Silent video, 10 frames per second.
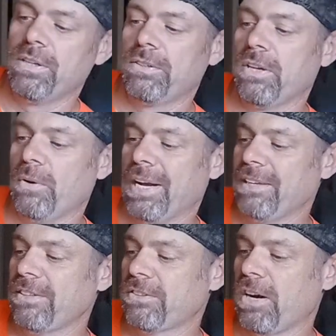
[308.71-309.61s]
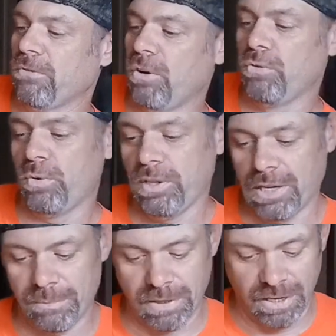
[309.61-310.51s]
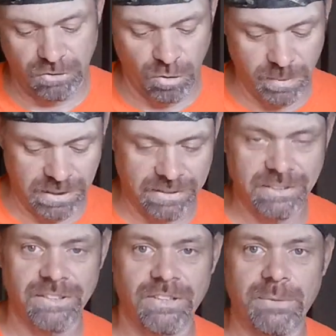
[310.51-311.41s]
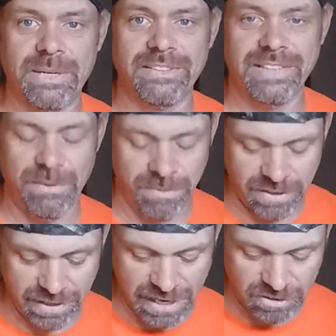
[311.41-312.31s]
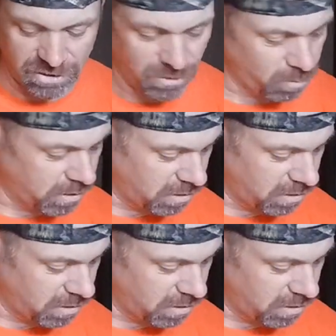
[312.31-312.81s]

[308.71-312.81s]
So I guess it's not rosewood, and I'm assuming that this is going to be the same thing, engineered wood.